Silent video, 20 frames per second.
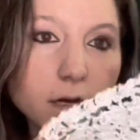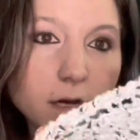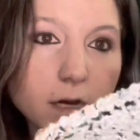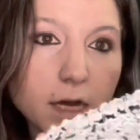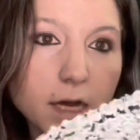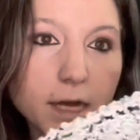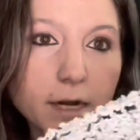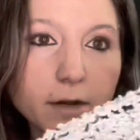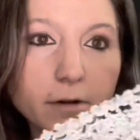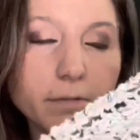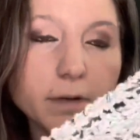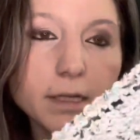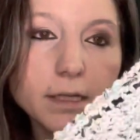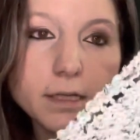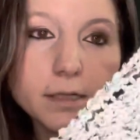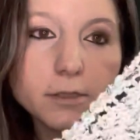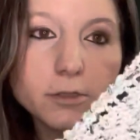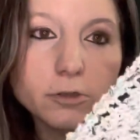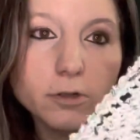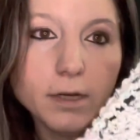I don't
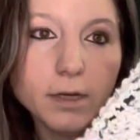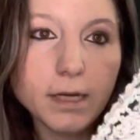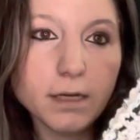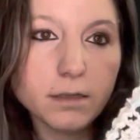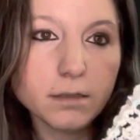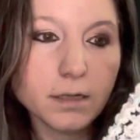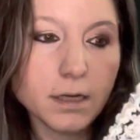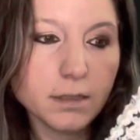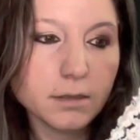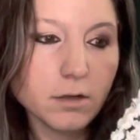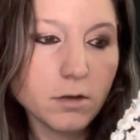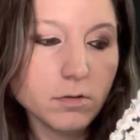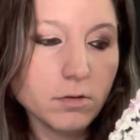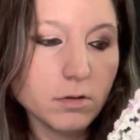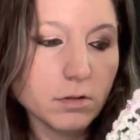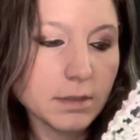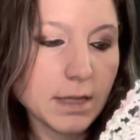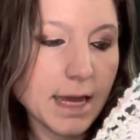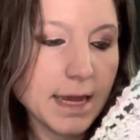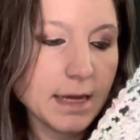really enjoy it. I don't
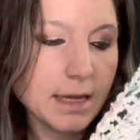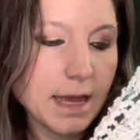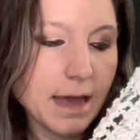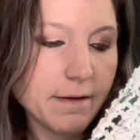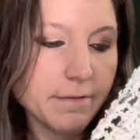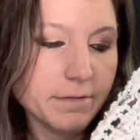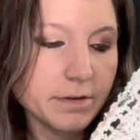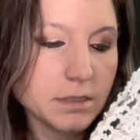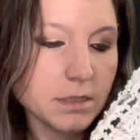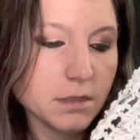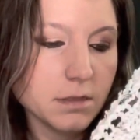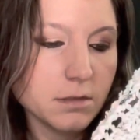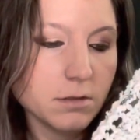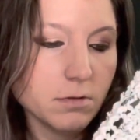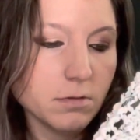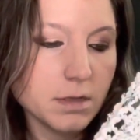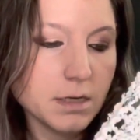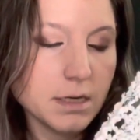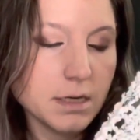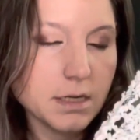like having to
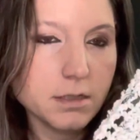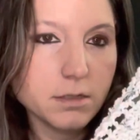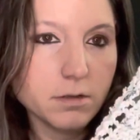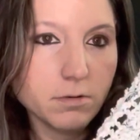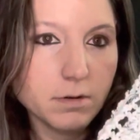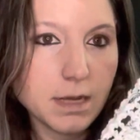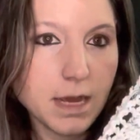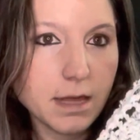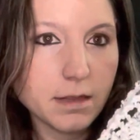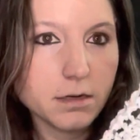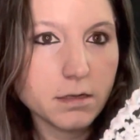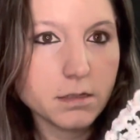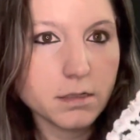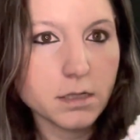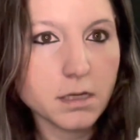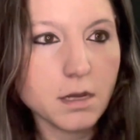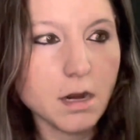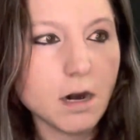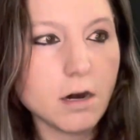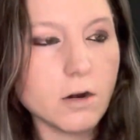do the knit two togethers and
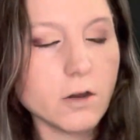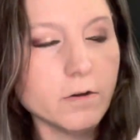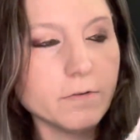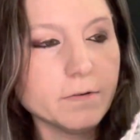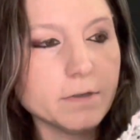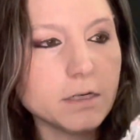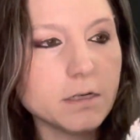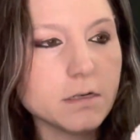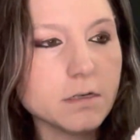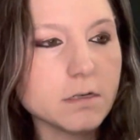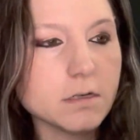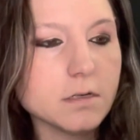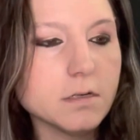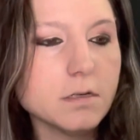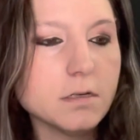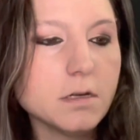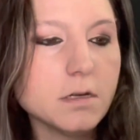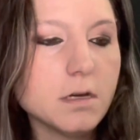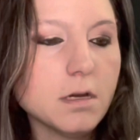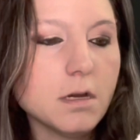the yarn overs and